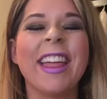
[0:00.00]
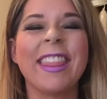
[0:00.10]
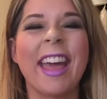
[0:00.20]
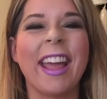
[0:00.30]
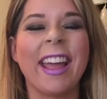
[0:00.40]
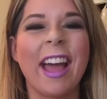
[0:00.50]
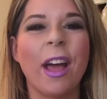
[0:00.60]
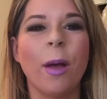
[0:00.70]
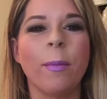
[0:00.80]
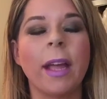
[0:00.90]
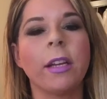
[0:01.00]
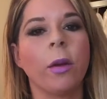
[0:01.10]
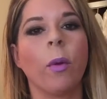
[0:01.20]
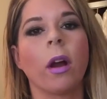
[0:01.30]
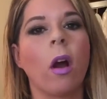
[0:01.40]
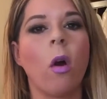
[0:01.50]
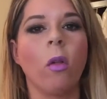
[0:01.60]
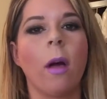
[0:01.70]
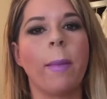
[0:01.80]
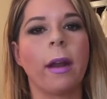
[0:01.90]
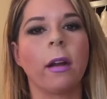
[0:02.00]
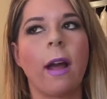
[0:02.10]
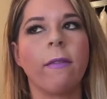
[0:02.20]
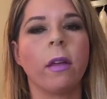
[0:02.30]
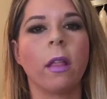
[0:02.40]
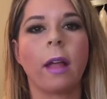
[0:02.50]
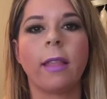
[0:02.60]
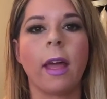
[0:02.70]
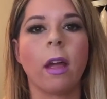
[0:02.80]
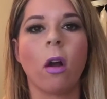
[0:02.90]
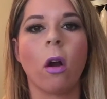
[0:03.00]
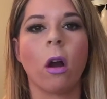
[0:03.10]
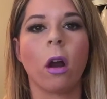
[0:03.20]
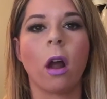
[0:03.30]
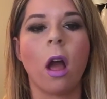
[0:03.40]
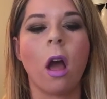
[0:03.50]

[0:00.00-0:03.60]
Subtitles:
They do work a whole lot better, and I feel like they are